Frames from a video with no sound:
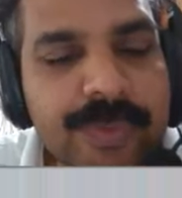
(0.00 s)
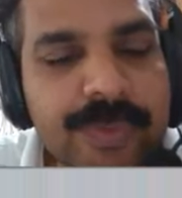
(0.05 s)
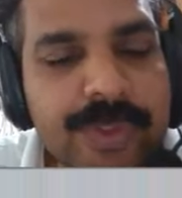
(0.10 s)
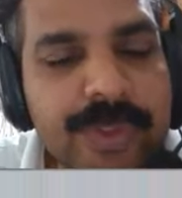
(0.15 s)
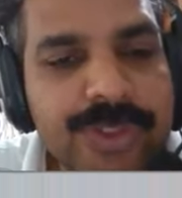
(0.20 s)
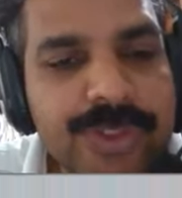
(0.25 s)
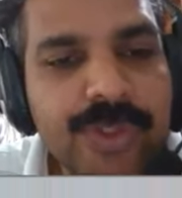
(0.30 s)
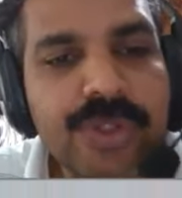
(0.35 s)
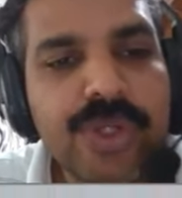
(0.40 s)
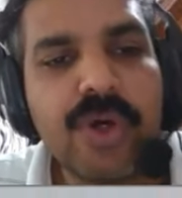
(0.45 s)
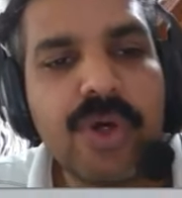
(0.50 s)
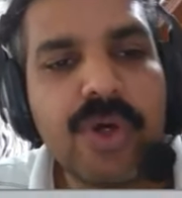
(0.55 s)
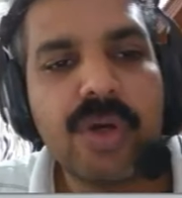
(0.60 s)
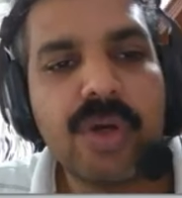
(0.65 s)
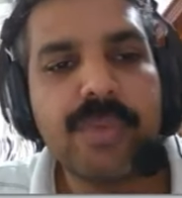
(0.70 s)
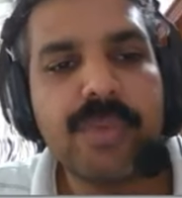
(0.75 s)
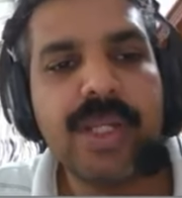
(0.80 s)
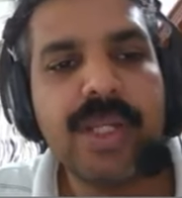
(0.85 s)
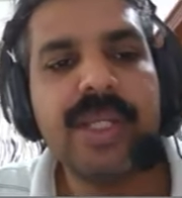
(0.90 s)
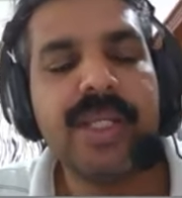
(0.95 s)
So
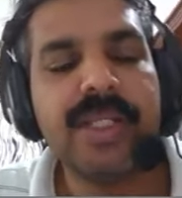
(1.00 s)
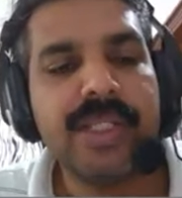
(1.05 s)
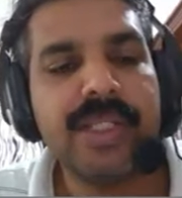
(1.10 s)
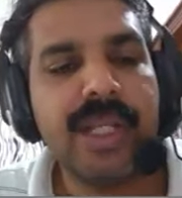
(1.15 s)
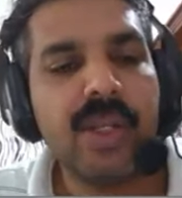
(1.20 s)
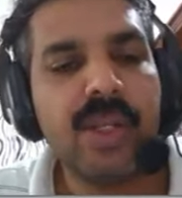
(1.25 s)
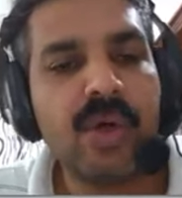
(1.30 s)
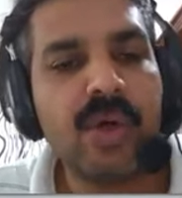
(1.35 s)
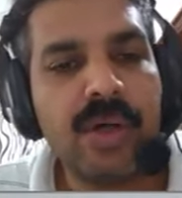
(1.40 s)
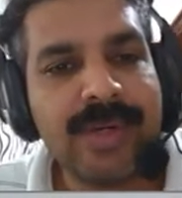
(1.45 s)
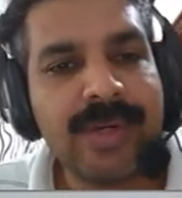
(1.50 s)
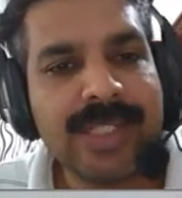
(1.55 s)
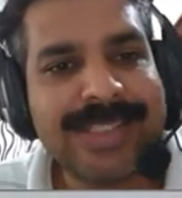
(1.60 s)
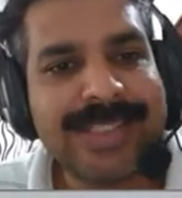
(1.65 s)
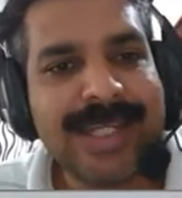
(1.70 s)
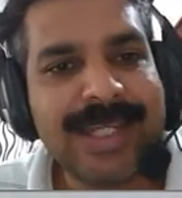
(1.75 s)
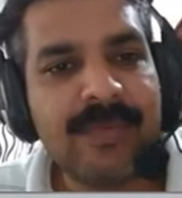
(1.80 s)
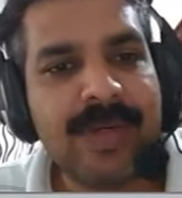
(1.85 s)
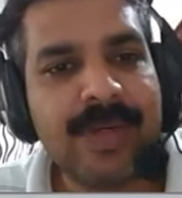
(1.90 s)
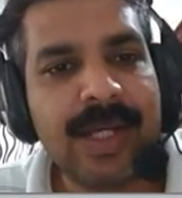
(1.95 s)
normally in the lower
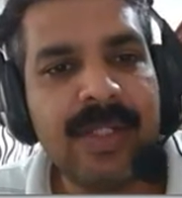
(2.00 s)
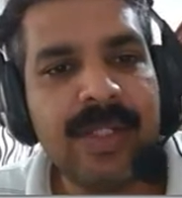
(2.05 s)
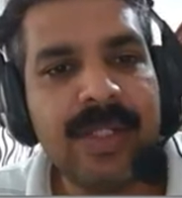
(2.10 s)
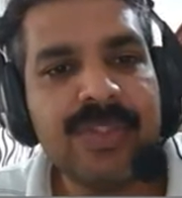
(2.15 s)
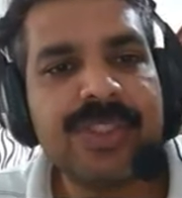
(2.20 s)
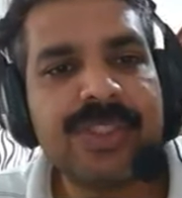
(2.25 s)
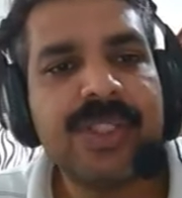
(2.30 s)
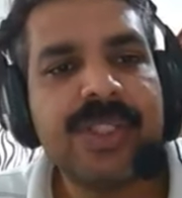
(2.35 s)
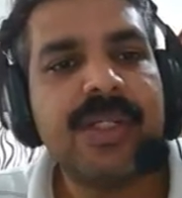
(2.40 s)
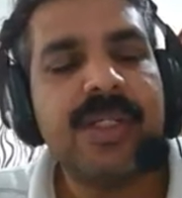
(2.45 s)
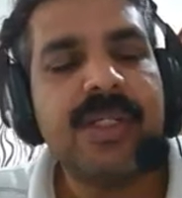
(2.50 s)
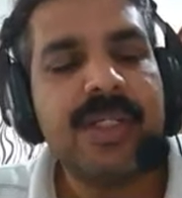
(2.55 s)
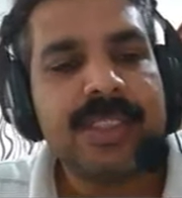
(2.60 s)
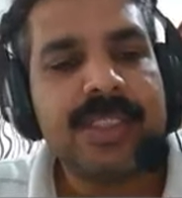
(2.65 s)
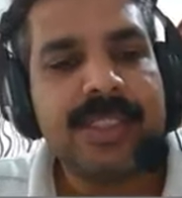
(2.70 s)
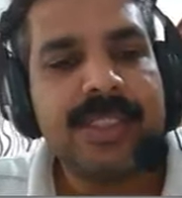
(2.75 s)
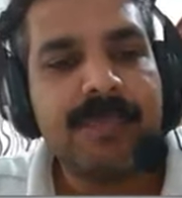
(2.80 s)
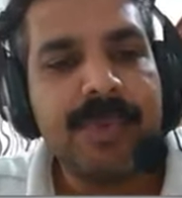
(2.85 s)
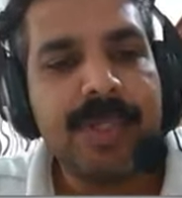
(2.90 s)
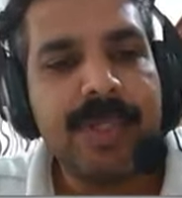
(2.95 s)
j values,
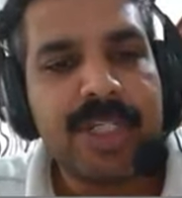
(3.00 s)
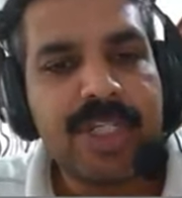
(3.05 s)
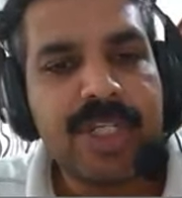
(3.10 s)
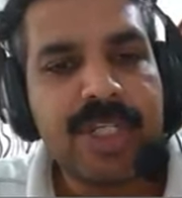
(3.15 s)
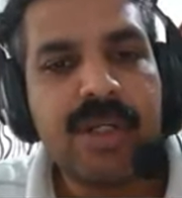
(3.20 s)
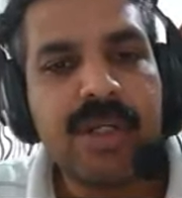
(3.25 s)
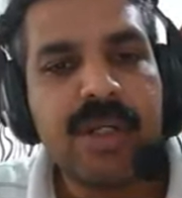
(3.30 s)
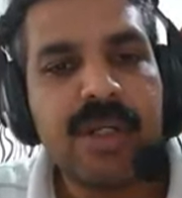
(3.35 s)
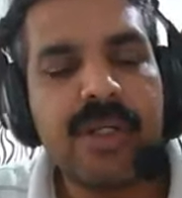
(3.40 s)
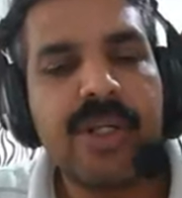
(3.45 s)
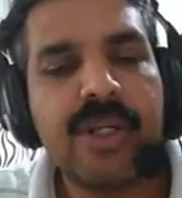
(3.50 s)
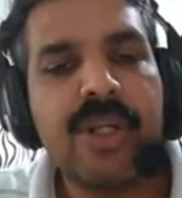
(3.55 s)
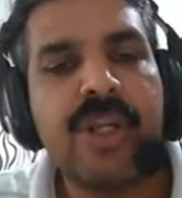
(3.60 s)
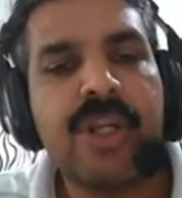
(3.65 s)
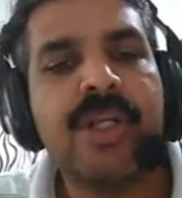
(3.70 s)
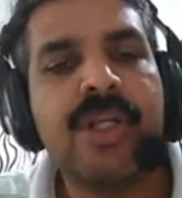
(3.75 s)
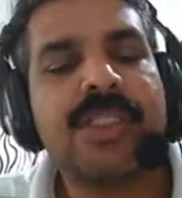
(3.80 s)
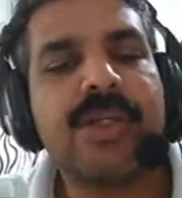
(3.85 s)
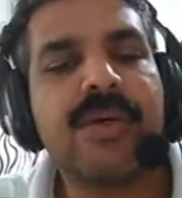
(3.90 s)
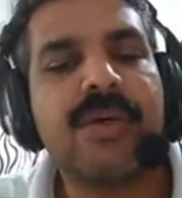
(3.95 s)
separation
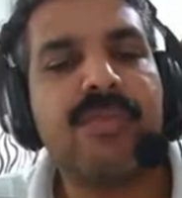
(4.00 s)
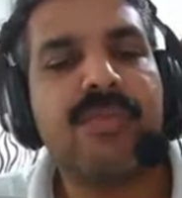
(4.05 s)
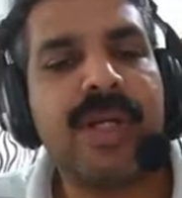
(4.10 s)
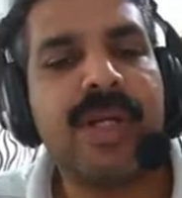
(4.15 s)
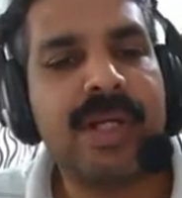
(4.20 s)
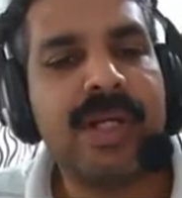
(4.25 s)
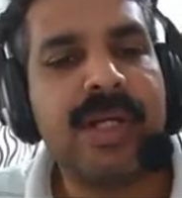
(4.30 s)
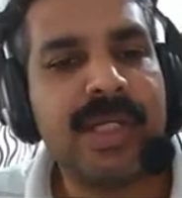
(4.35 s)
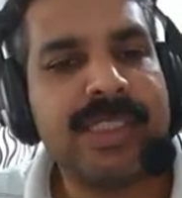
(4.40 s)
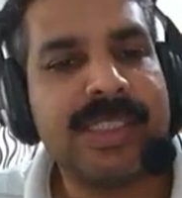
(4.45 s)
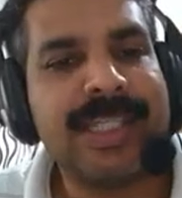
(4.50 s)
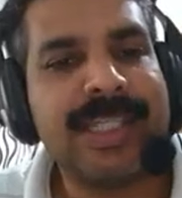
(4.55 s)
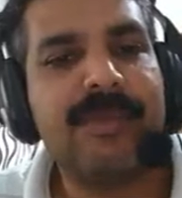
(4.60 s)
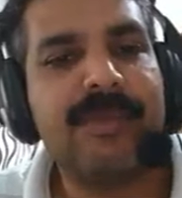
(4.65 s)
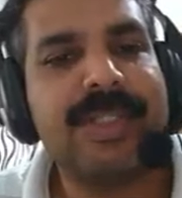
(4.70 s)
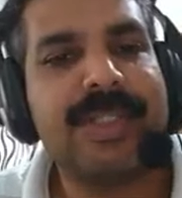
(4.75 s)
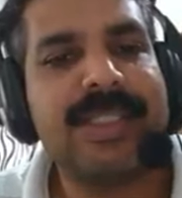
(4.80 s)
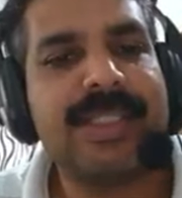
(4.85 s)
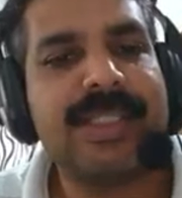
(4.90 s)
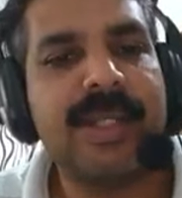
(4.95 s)
somewhat
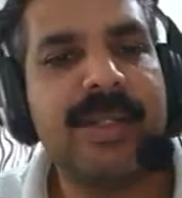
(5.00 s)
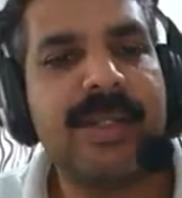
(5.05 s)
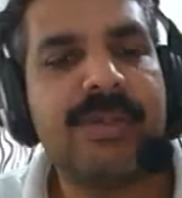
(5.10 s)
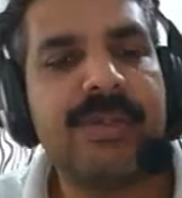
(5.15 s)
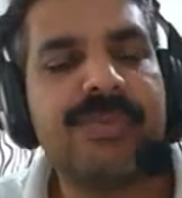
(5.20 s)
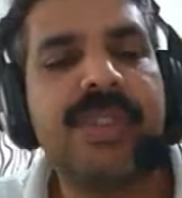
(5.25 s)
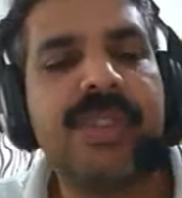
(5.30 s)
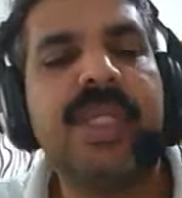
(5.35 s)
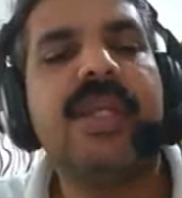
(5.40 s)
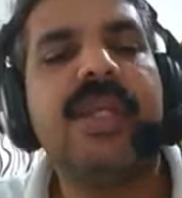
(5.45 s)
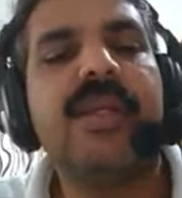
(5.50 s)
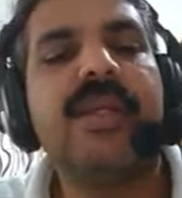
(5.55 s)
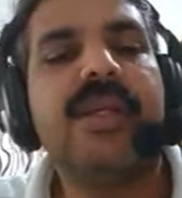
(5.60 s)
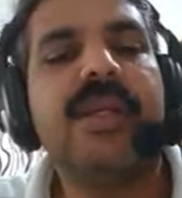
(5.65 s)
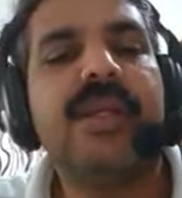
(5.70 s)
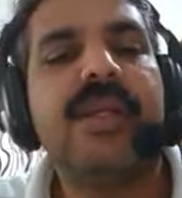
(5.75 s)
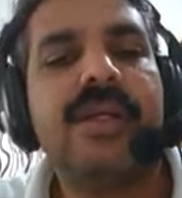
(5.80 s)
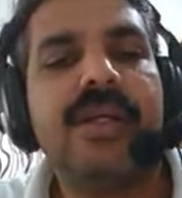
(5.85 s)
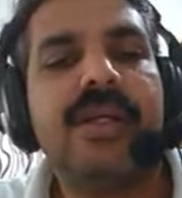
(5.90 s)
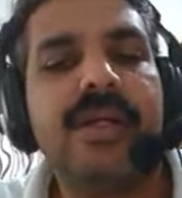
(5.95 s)
same as that of the
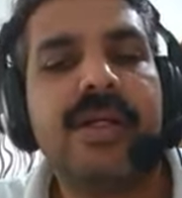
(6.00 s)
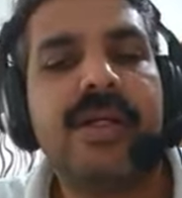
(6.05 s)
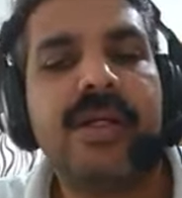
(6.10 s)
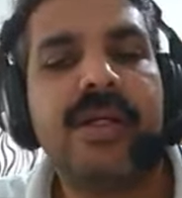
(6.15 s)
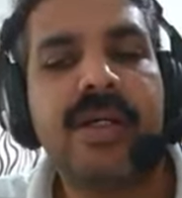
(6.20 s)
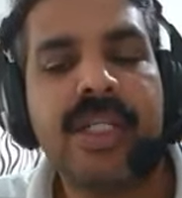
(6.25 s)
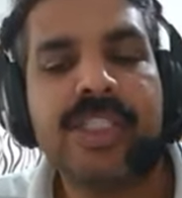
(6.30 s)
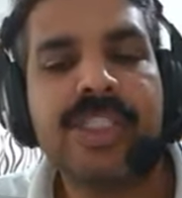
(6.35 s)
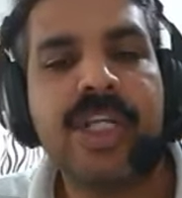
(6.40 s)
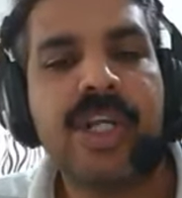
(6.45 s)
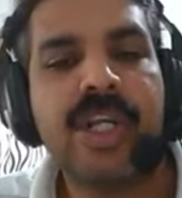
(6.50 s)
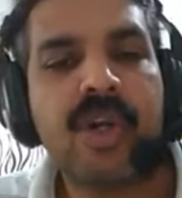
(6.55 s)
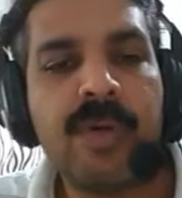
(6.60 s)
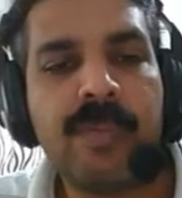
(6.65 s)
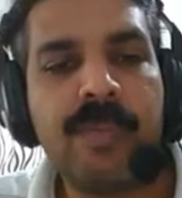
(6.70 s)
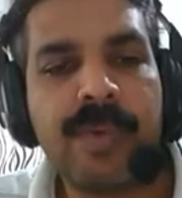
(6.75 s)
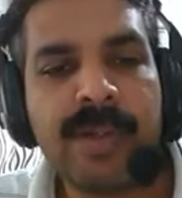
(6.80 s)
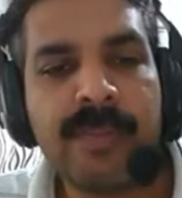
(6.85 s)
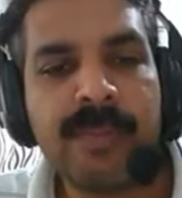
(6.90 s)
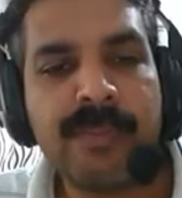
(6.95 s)
rigid
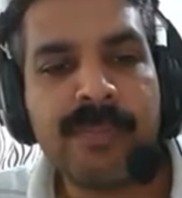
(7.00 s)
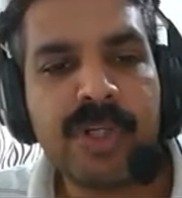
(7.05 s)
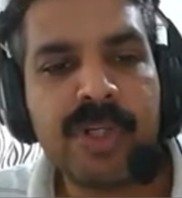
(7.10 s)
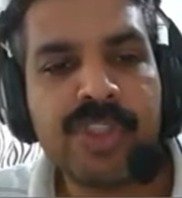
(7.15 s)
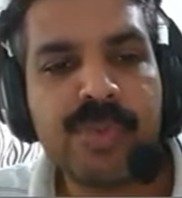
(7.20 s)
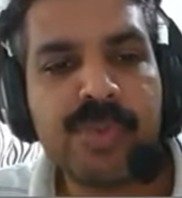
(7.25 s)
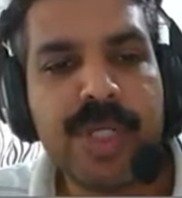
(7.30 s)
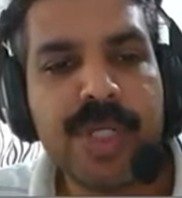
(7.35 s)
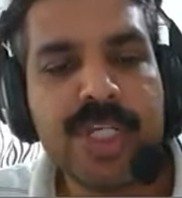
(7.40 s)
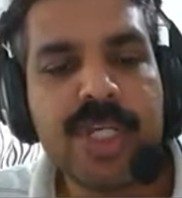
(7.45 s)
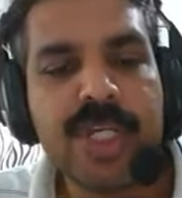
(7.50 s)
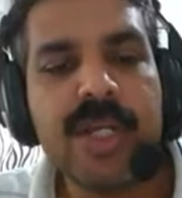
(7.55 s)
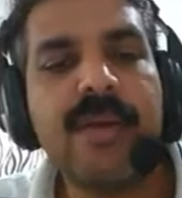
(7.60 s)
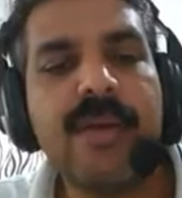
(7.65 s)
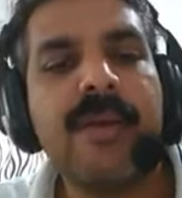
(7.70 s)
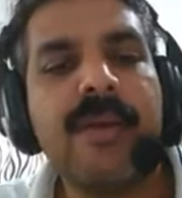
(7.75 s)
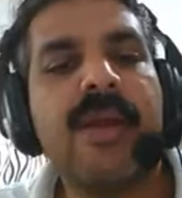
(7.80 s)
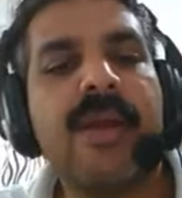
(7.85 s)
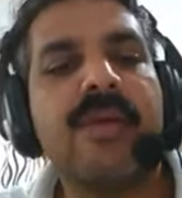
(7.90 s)
rotor approximation.